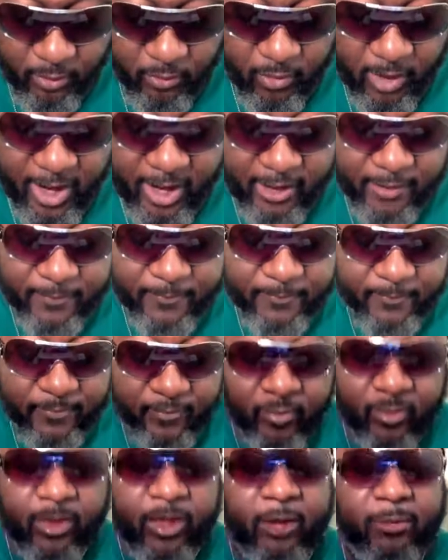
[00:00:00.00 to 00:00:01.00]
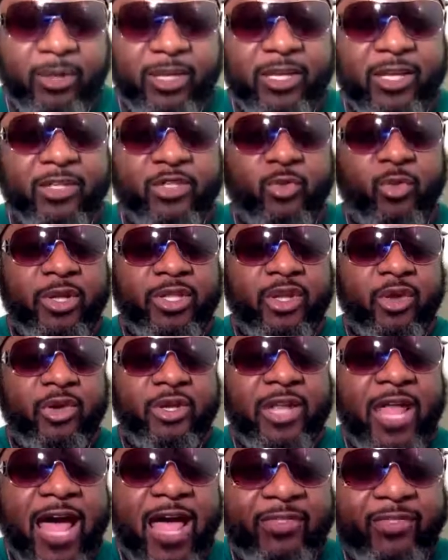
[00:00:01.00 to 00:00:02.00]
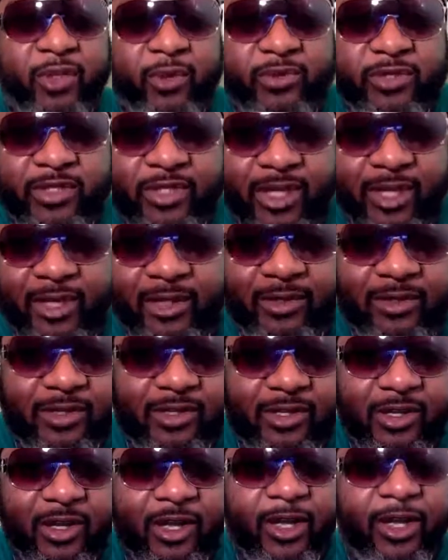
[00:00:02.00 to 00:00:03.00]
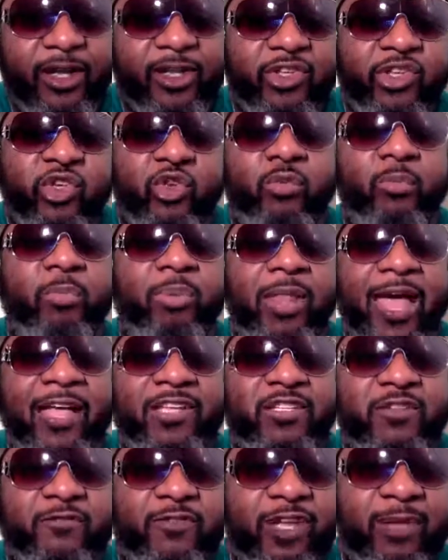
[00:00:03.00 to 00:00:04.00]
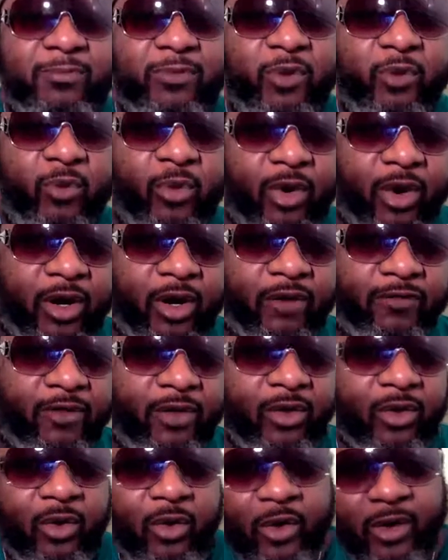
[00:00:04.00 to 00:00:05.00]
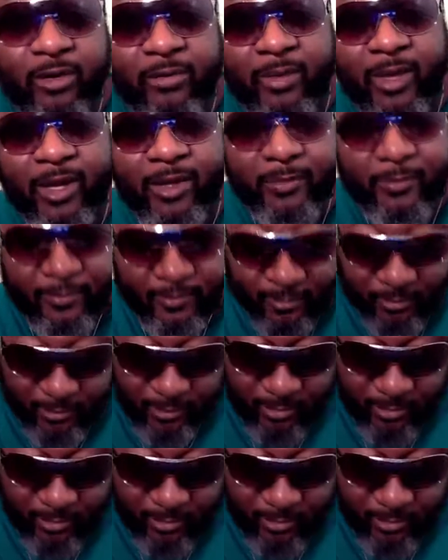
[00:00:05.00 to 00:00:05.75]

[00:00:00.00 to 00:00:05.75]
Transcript: Right. Because when you're not those things, you blaspheme the word of the Lord, man.